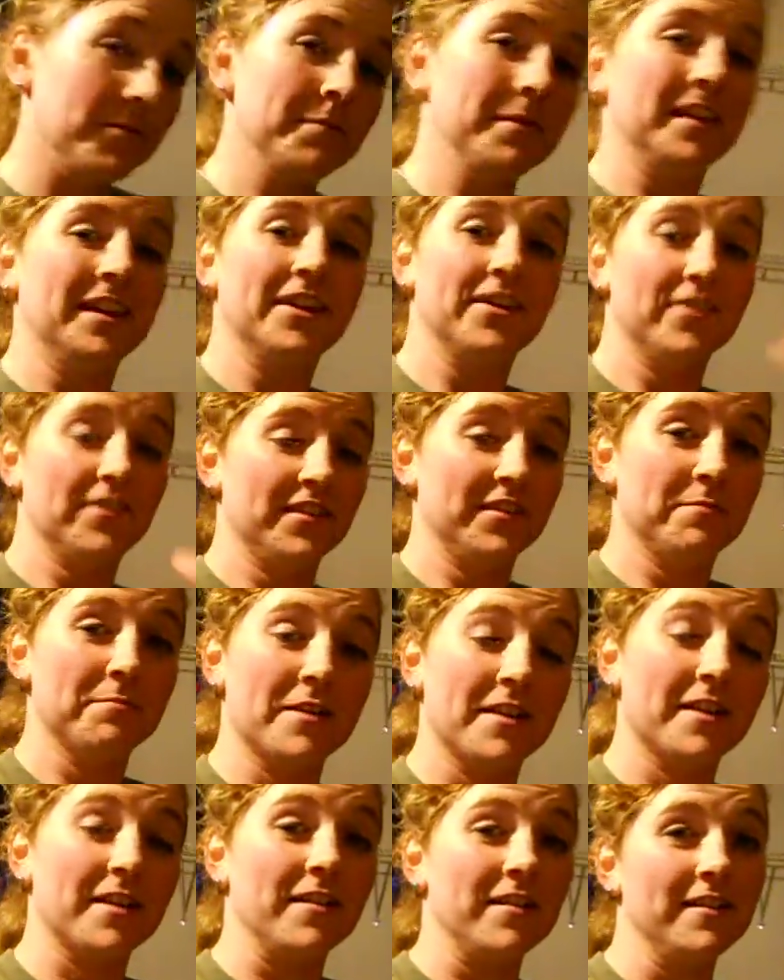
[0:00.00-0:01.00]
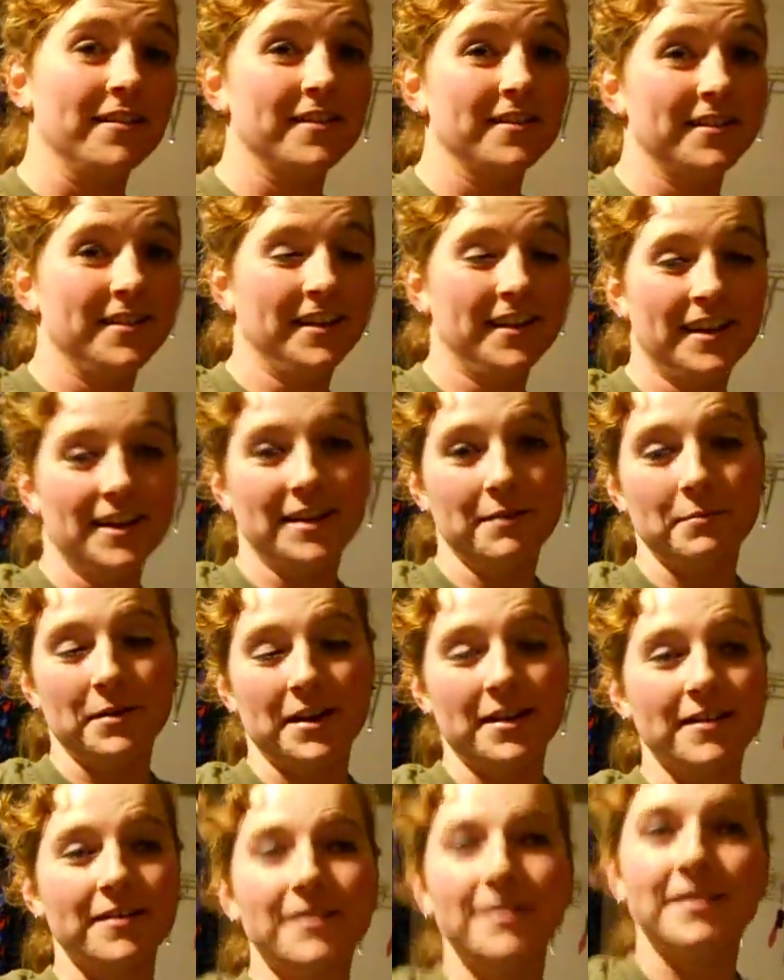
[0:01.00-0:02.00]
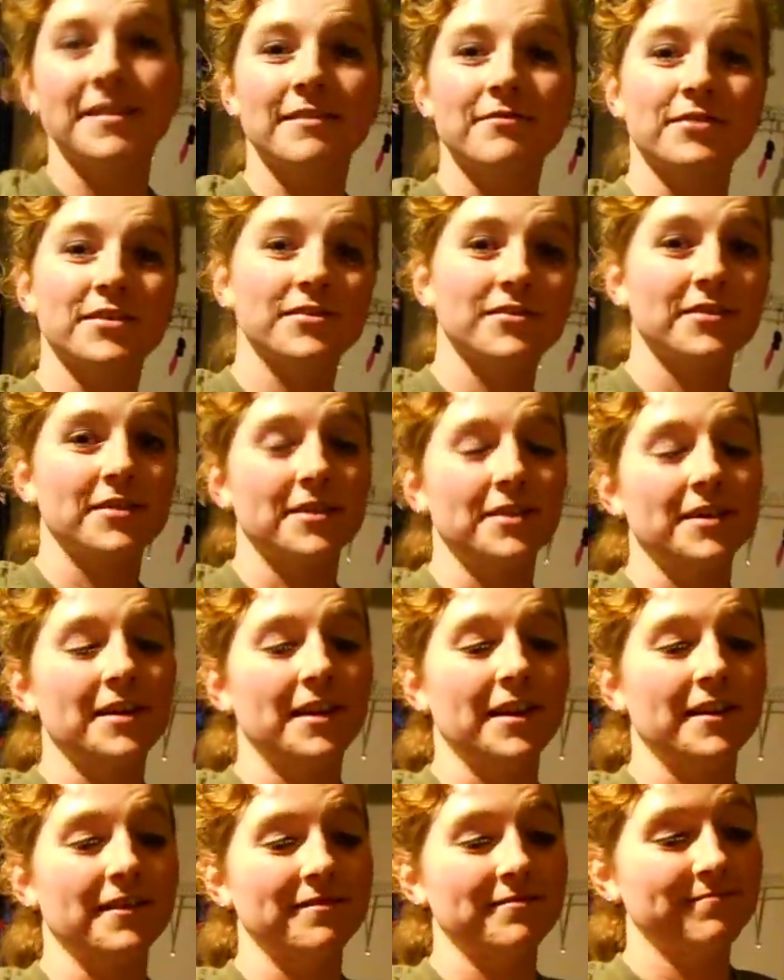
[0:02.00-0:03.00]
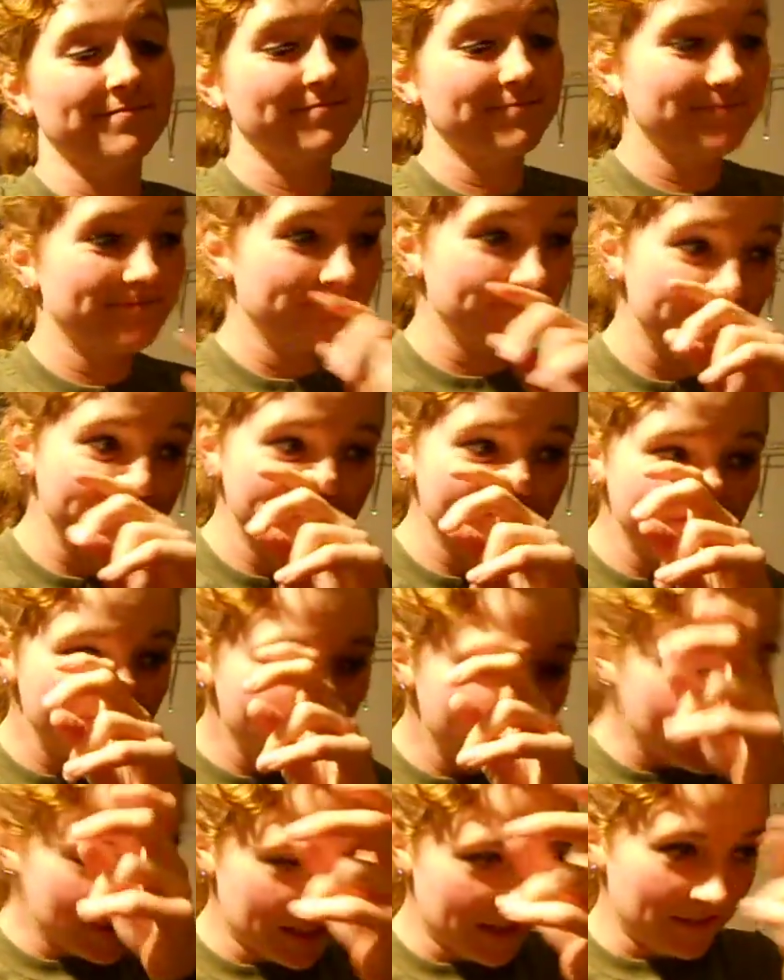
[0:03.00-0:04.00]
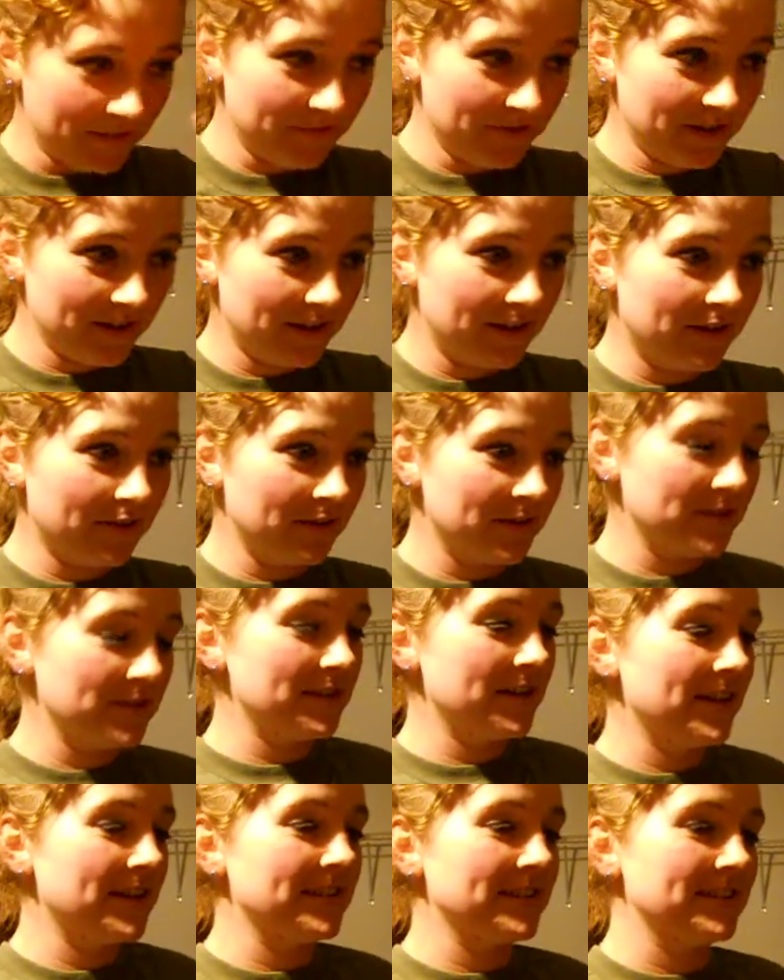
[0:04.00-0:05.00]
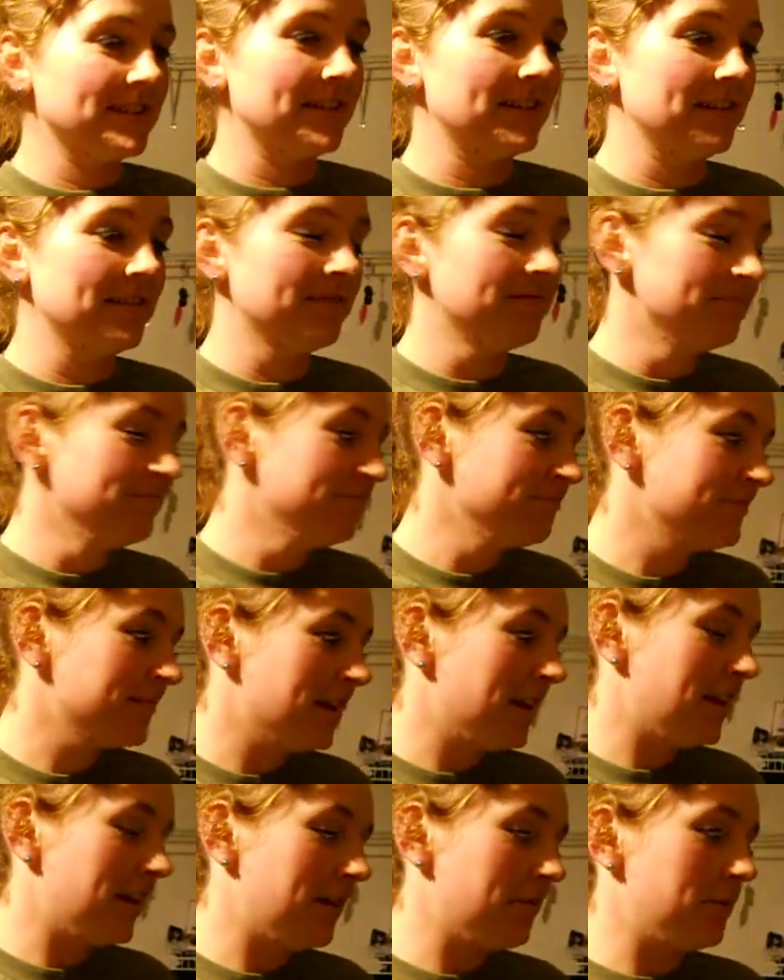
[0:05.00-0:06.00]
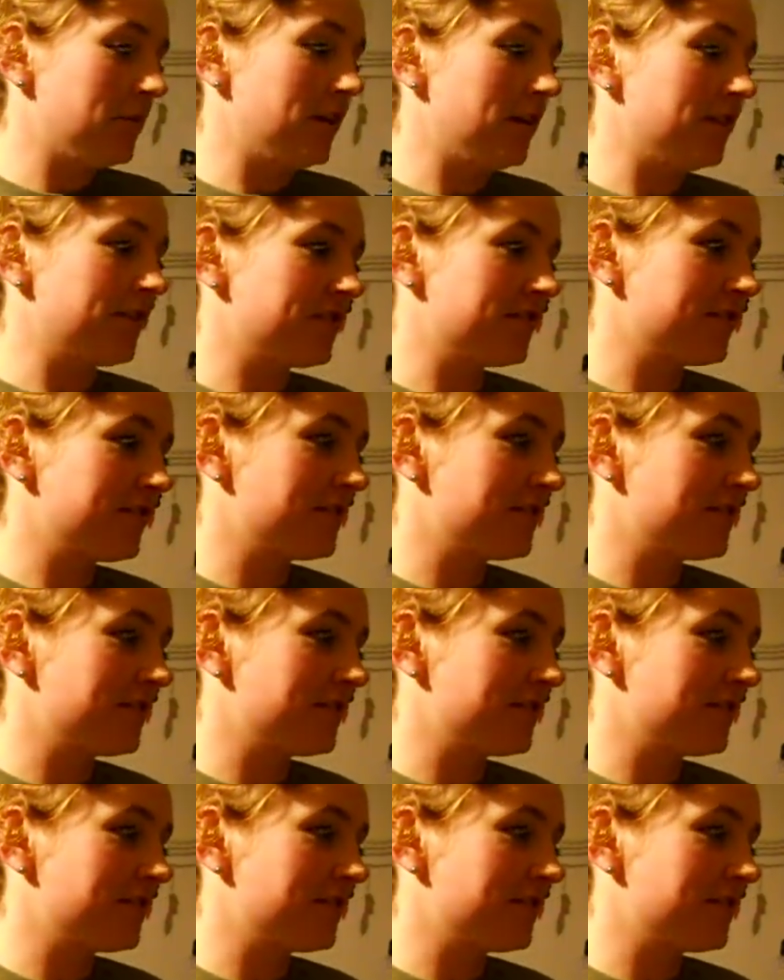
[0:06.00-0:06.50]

be hearing my call, getting my call every freaking day. Until I figure out which days I, I'm off.